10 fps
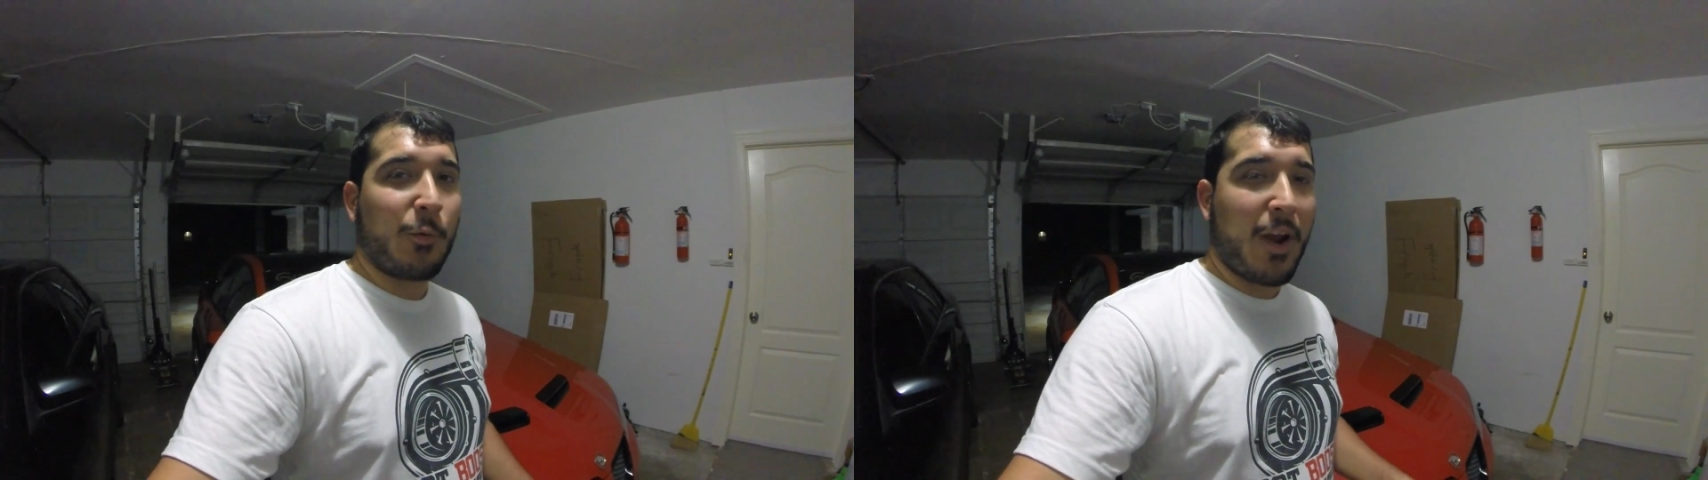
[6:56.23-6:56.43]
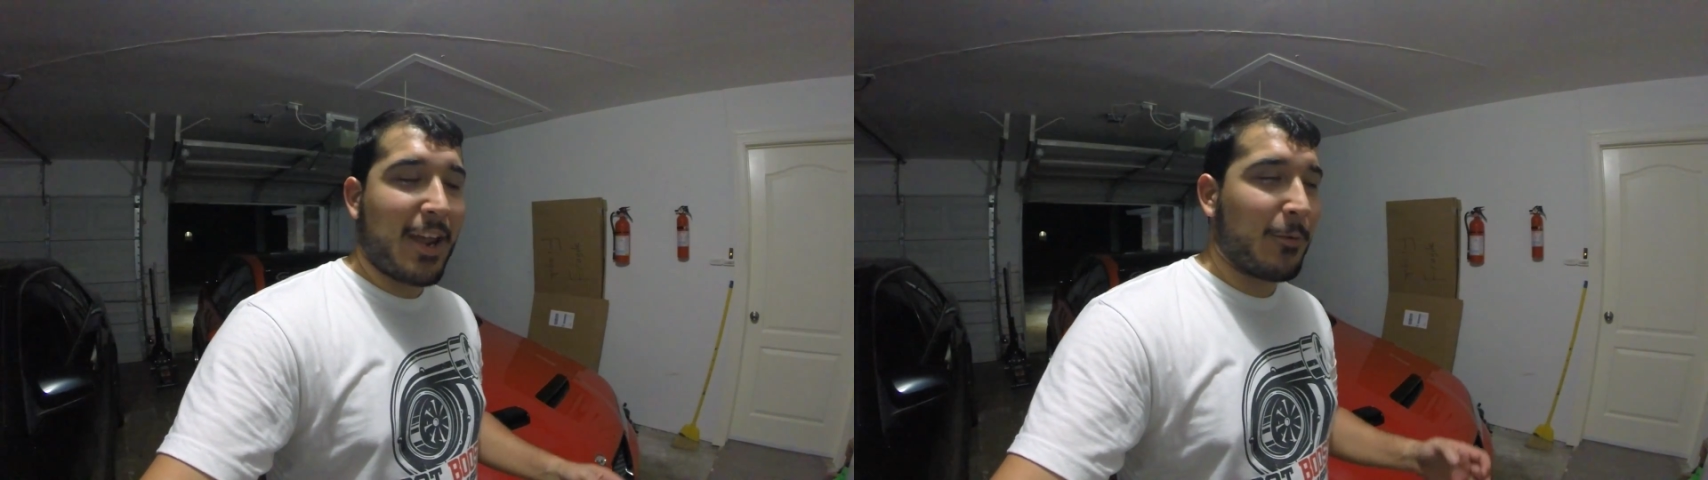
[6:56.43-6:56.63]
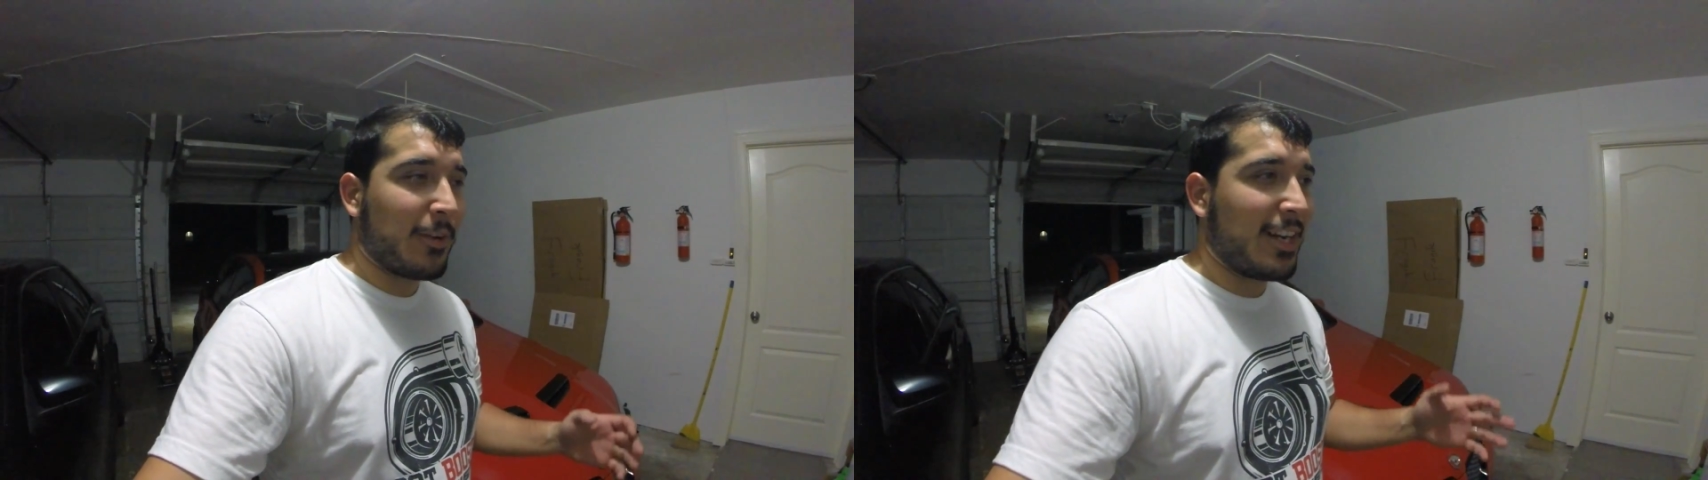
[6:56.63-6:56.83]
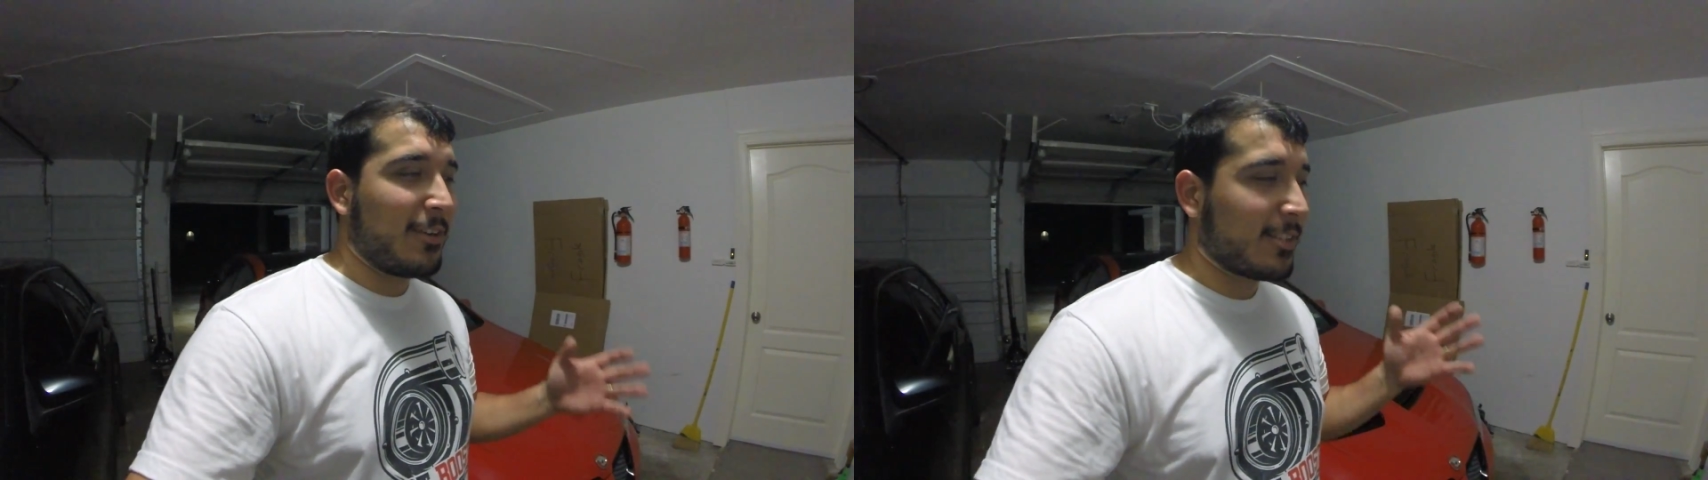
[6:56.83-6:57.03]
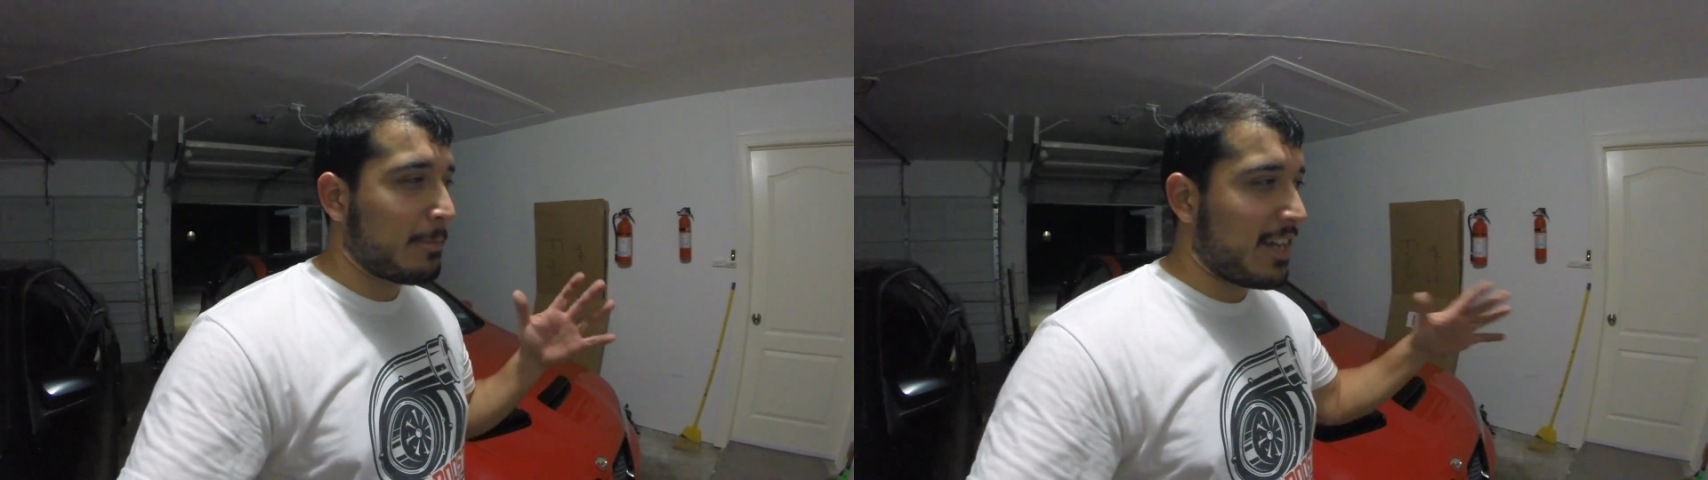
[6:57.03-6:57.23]
right when
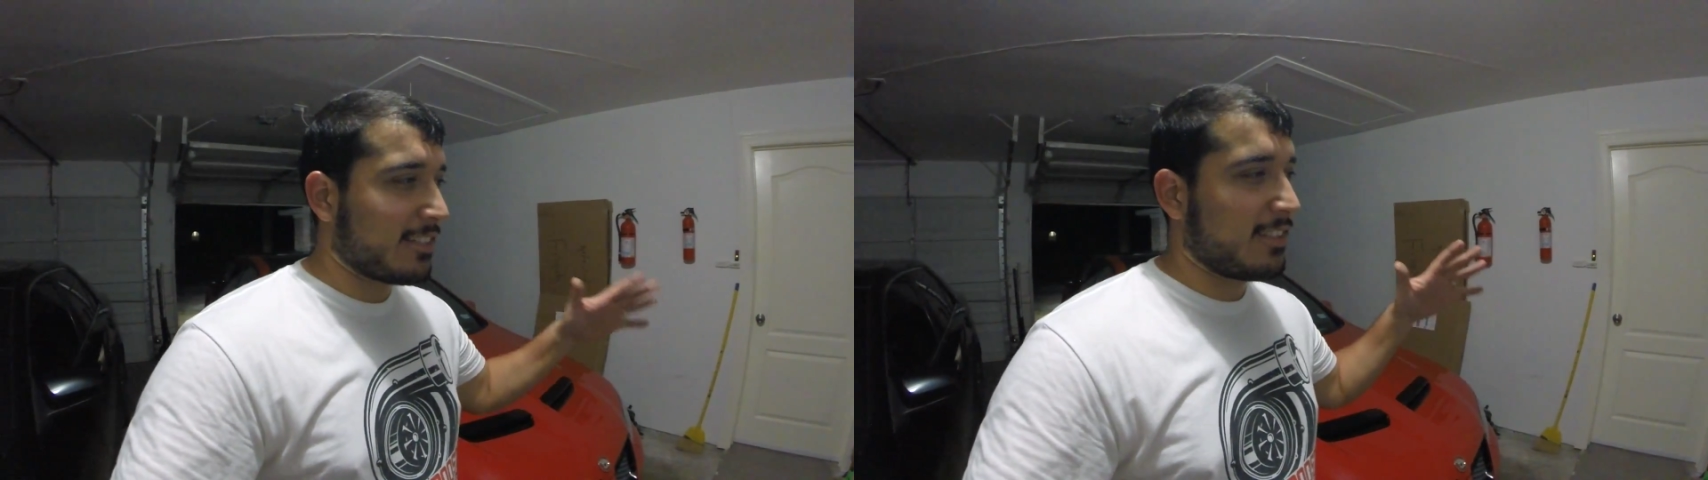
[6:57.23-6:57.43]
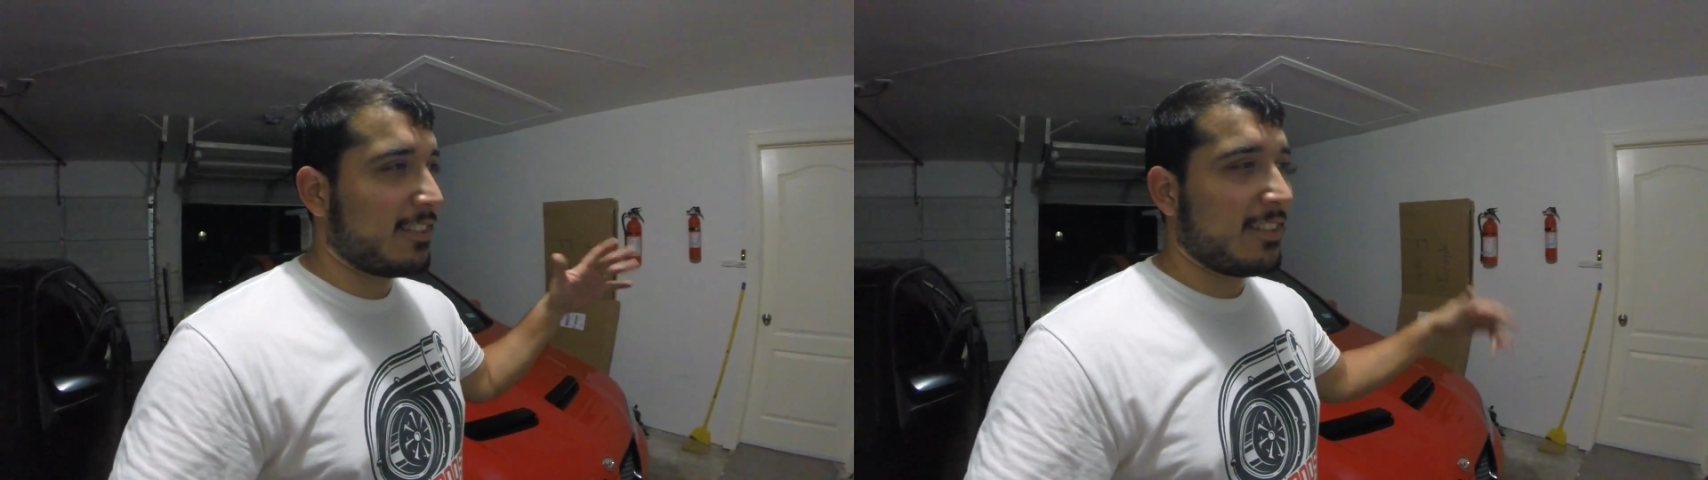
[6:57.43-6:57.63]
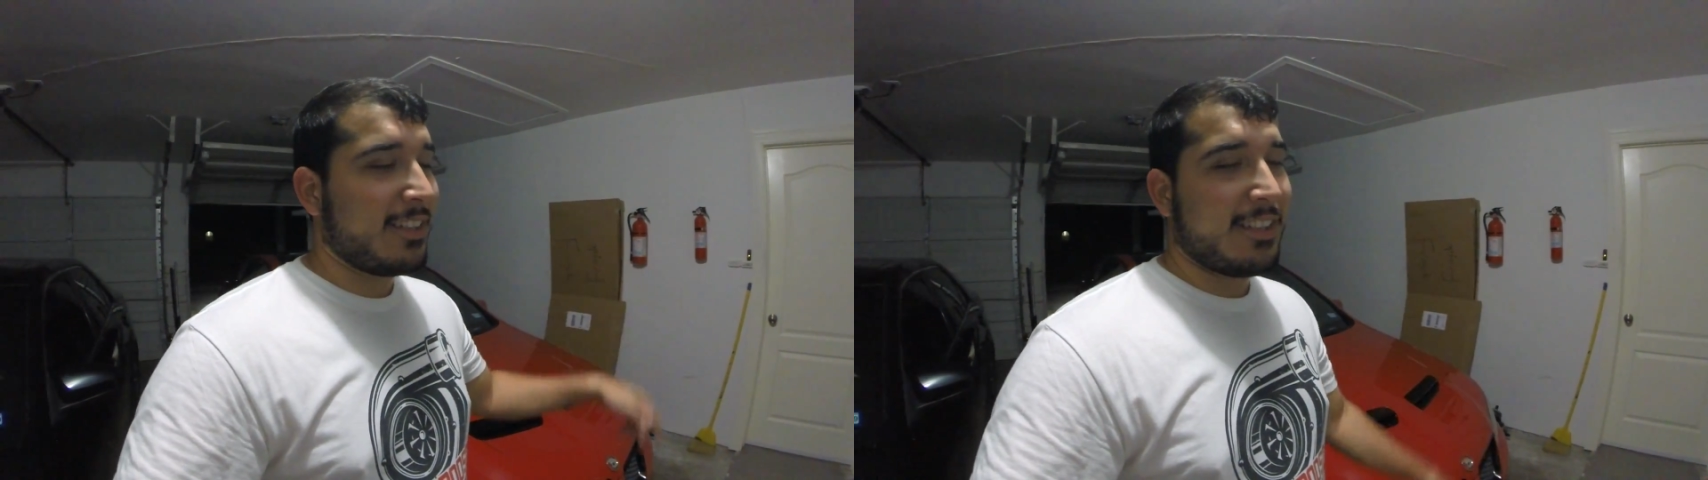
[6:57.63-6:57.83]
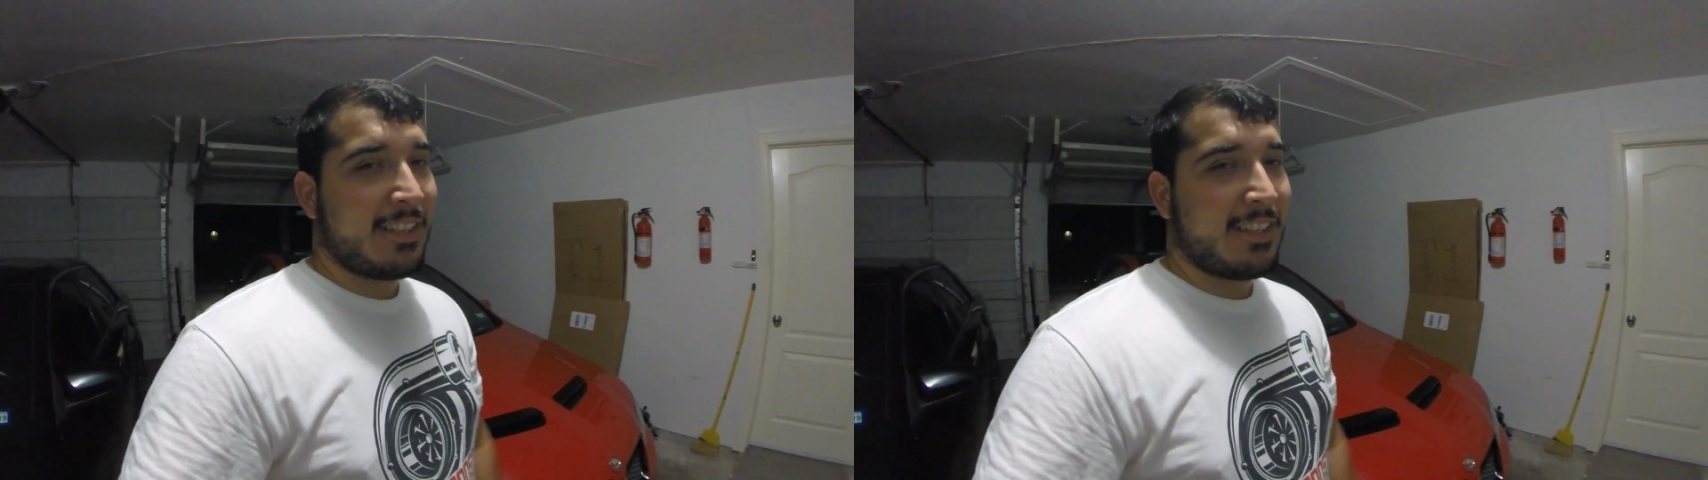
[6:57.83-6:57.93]
I was about to,